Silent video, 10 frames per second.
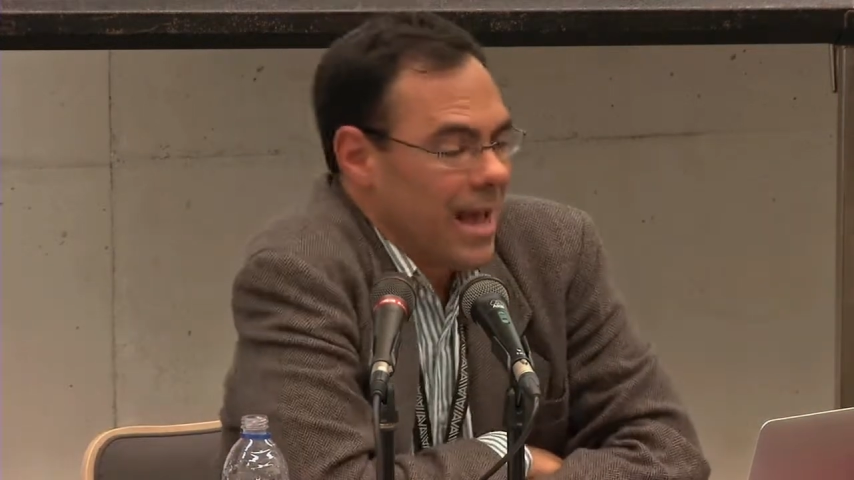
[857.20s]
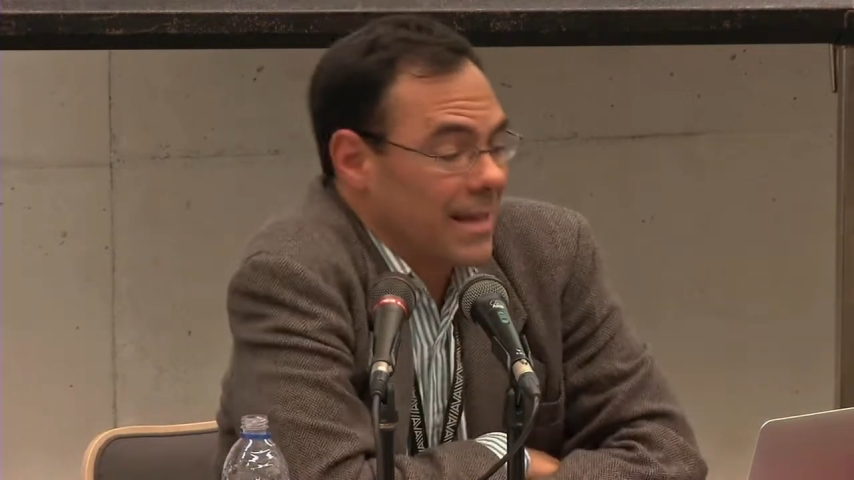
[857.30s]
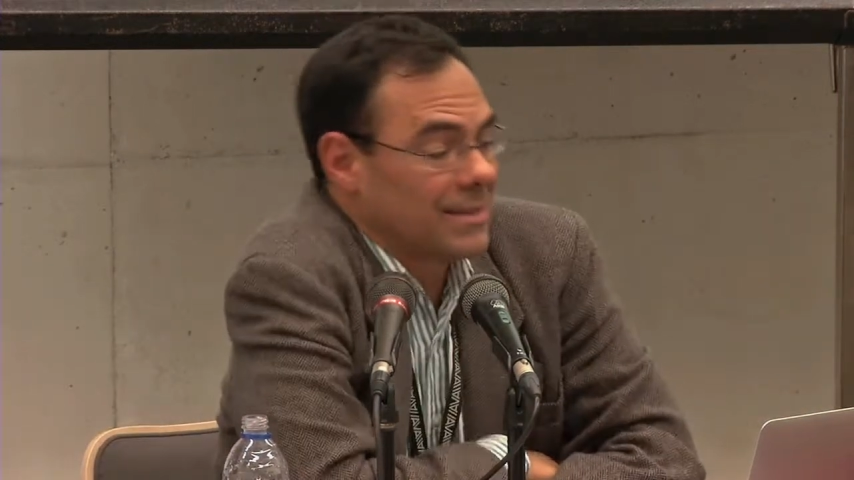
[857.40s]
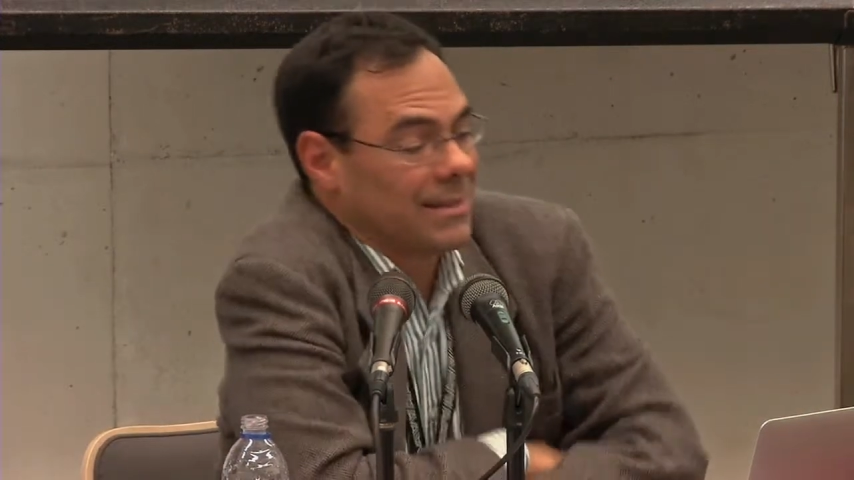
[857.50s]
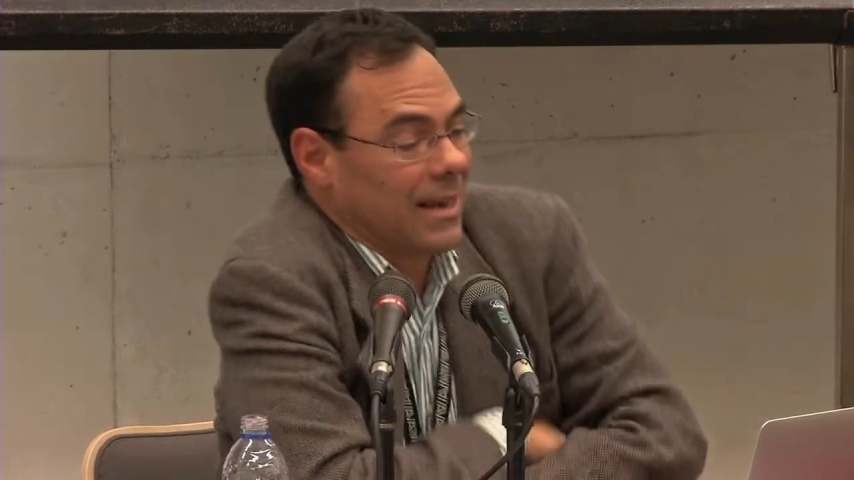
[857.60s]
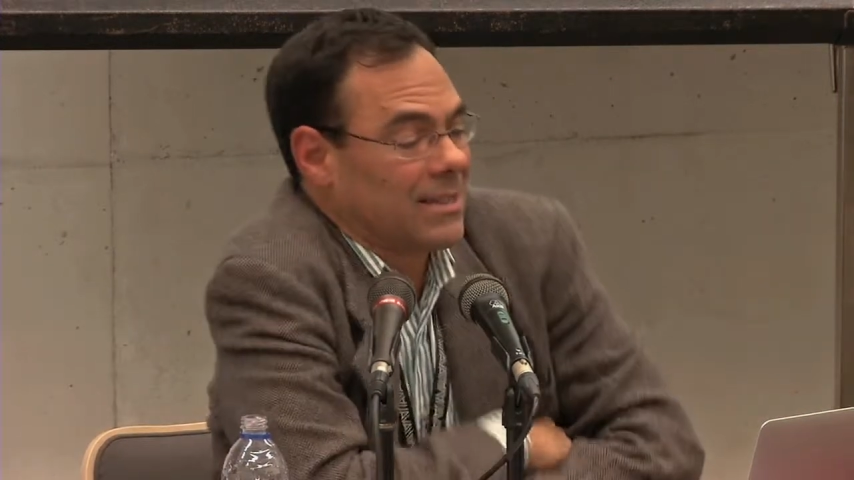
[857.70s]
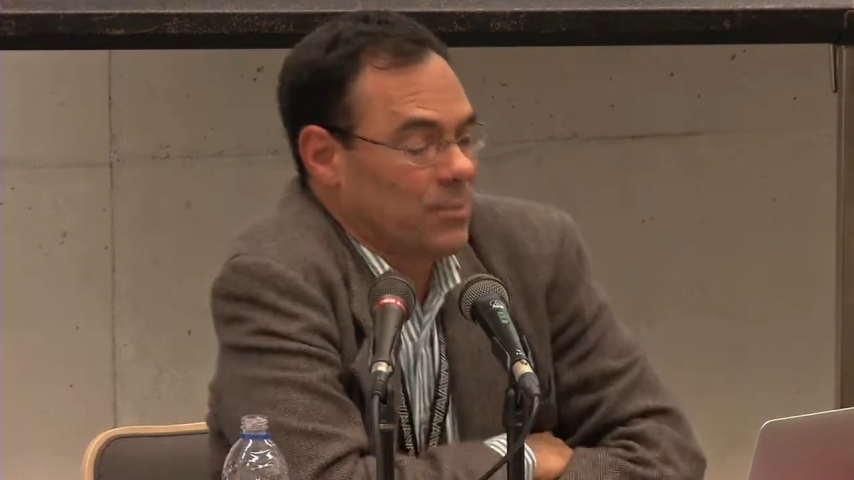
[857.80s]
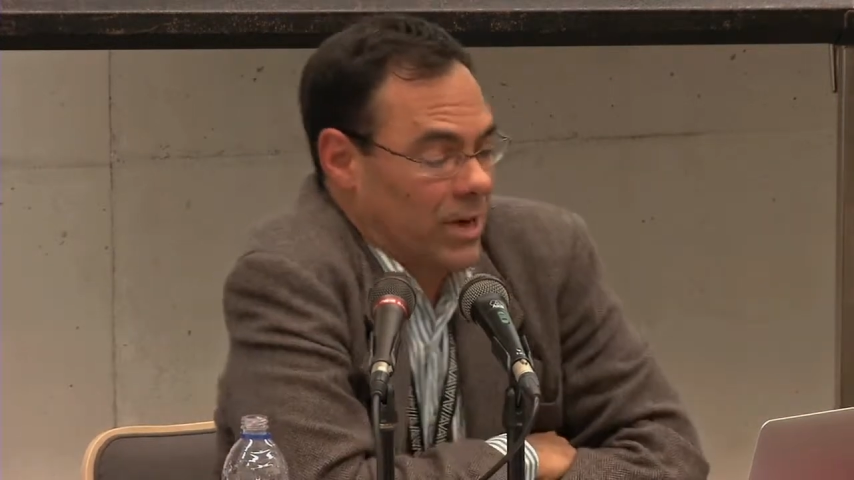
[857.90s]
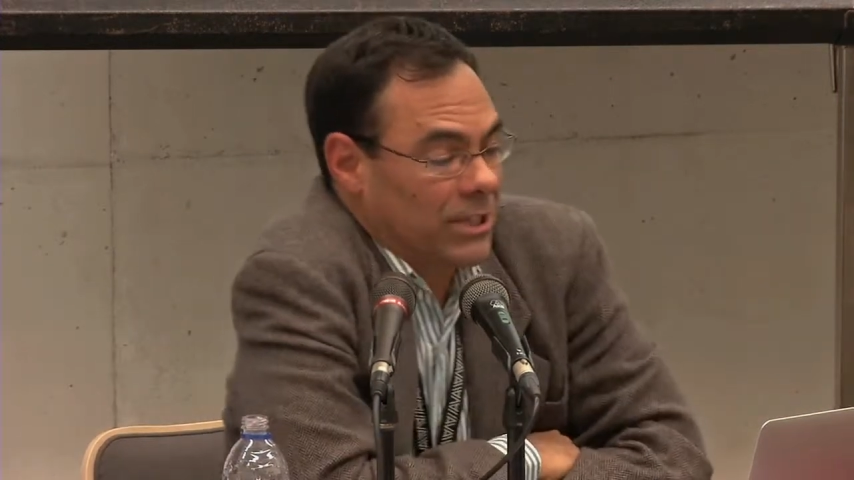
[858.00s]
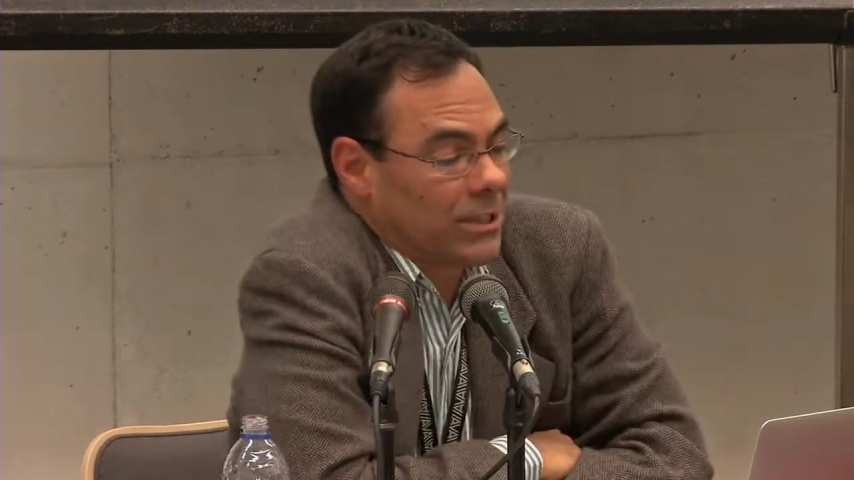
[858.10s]
as an
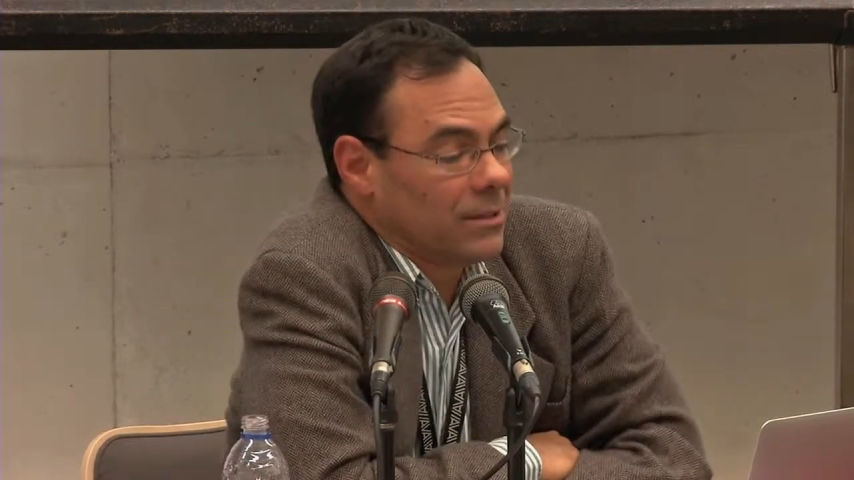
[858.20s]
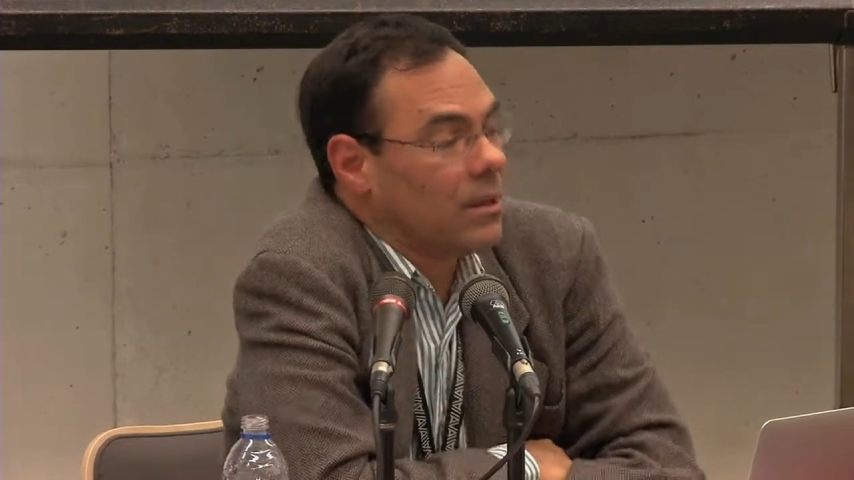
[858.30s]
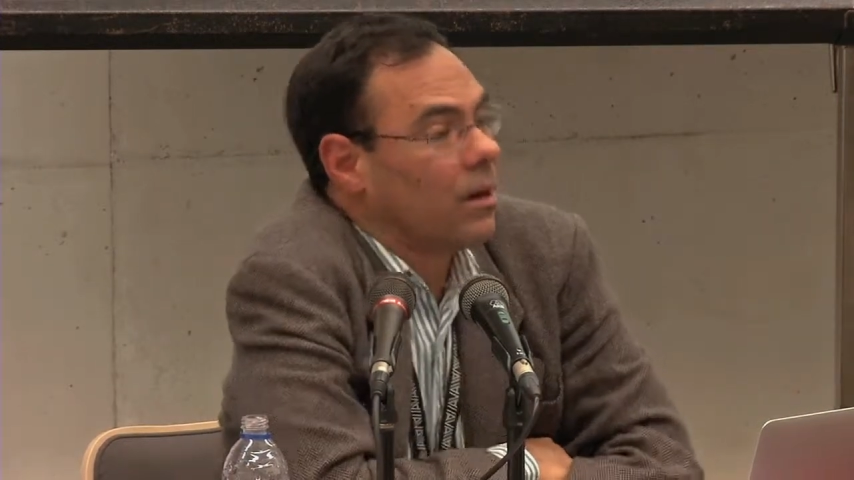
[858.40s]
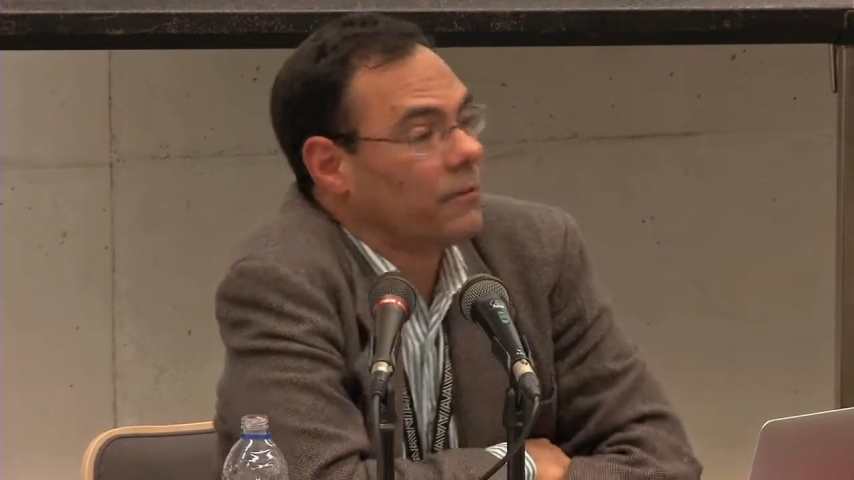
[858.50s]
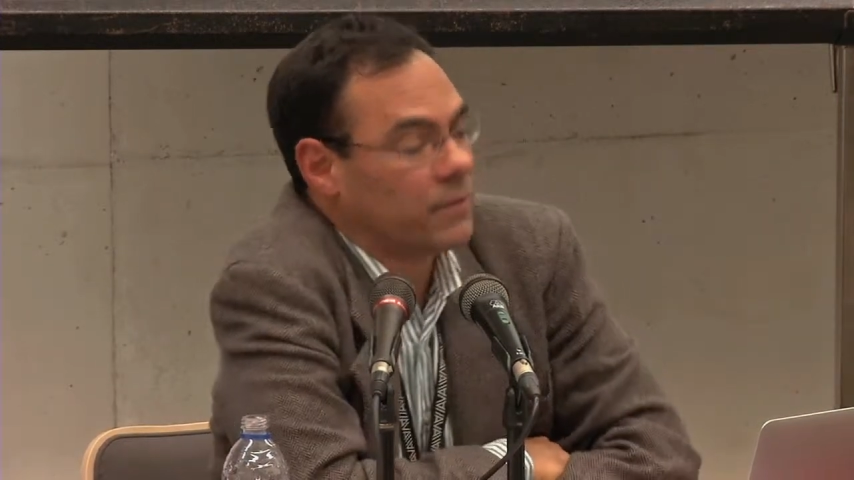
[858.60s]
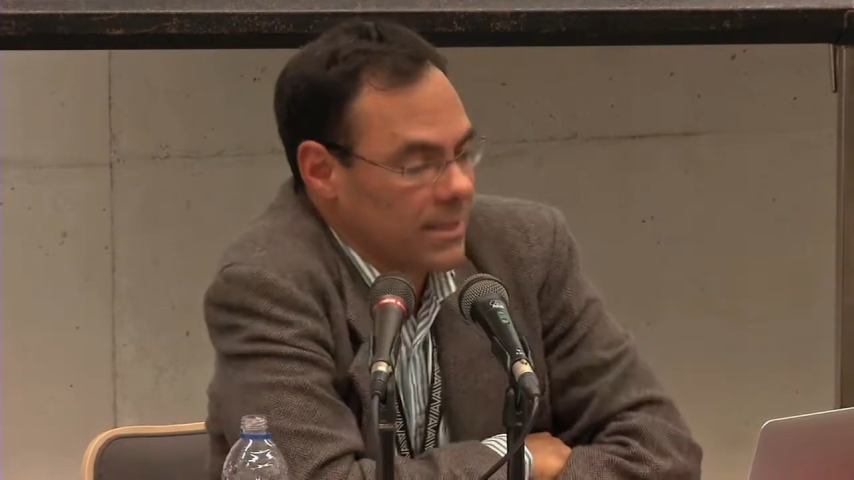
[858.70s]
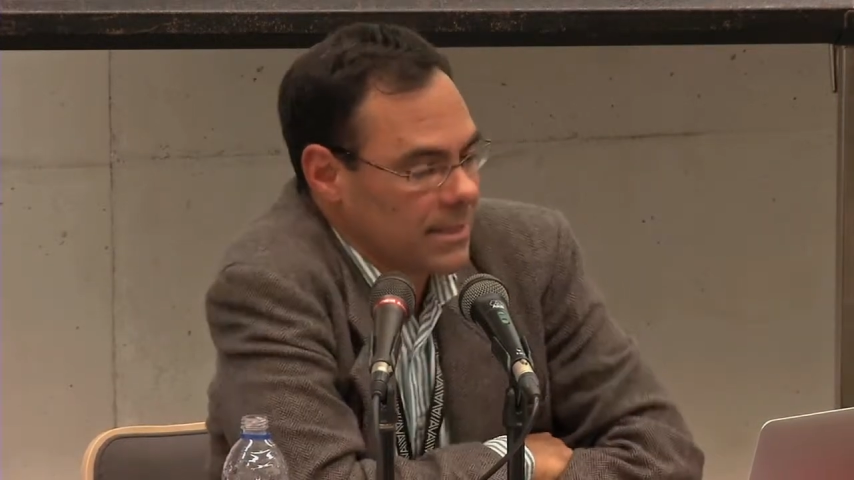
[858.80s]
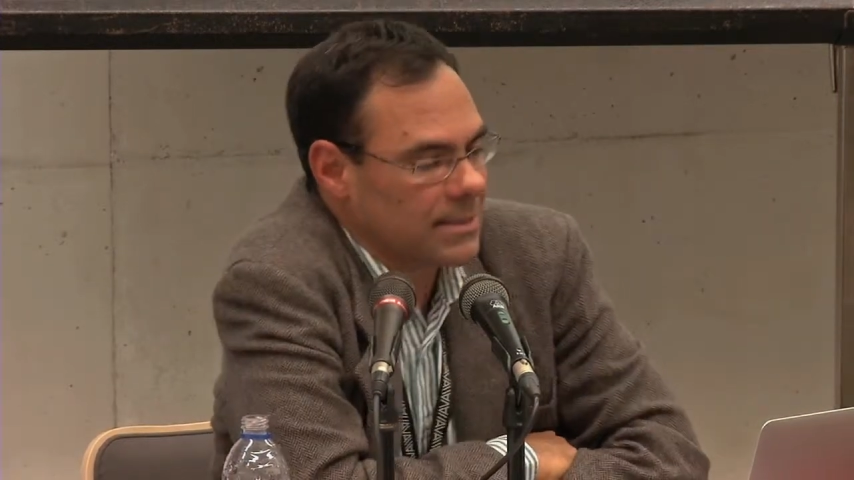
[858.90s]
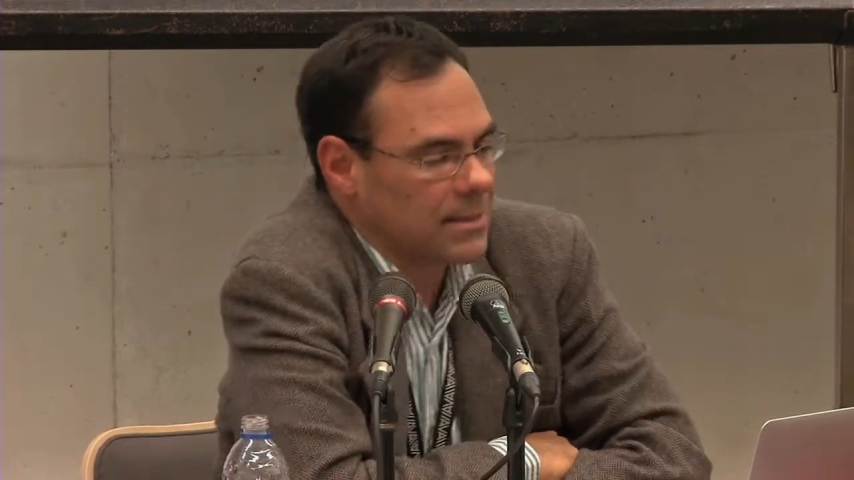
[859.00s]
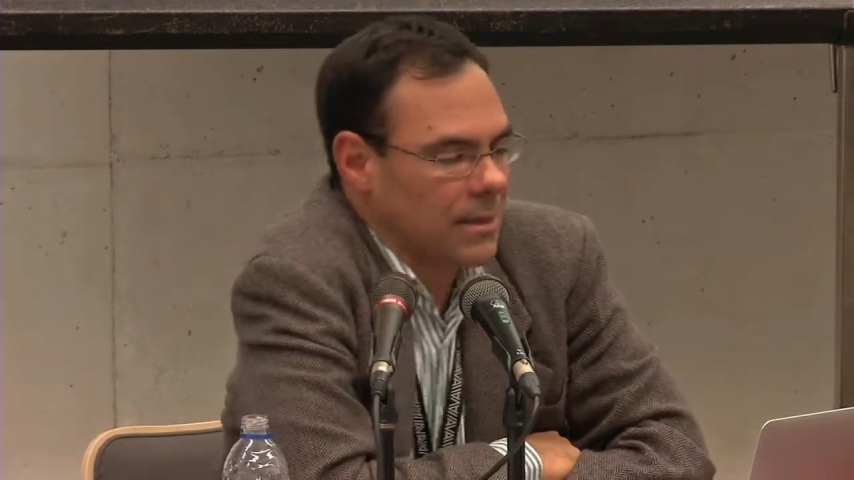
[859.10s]
expression of
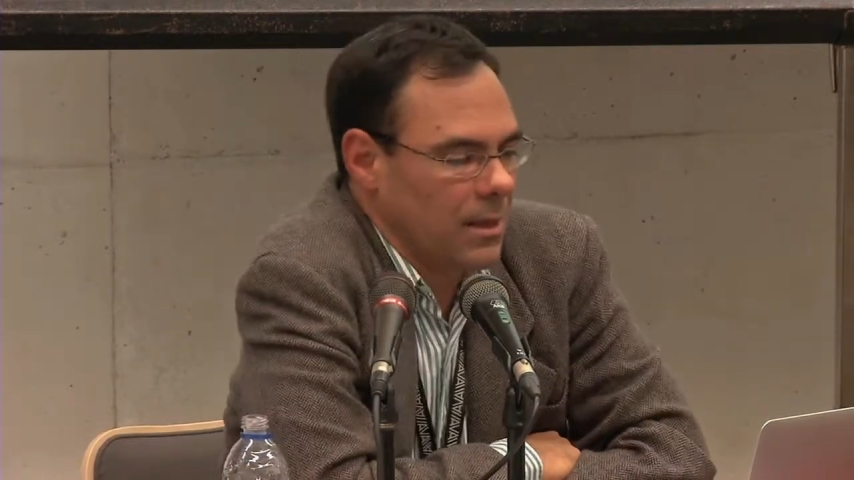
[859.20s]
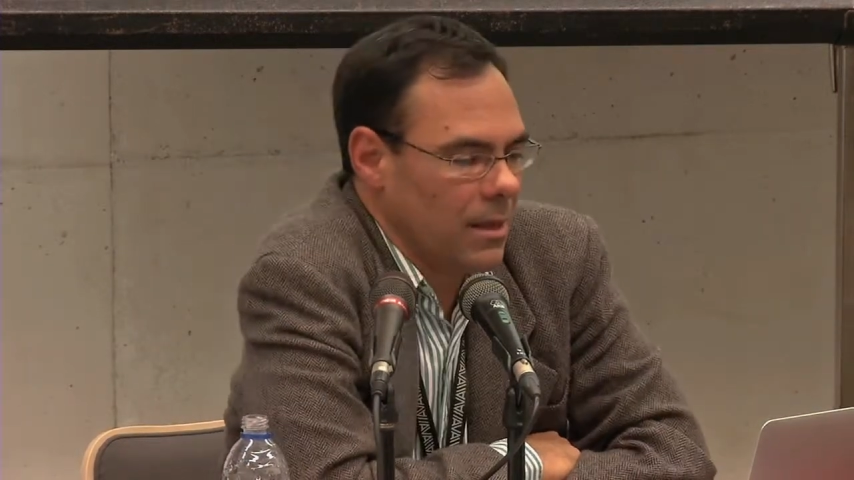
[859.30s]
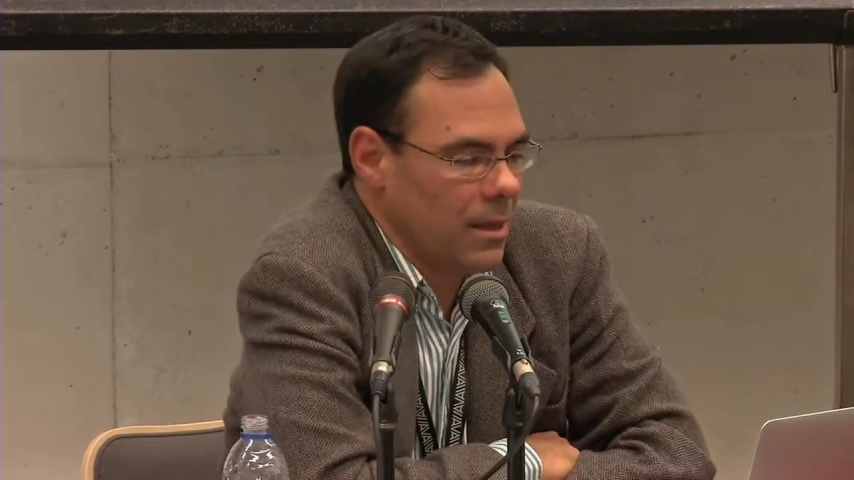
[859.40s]
this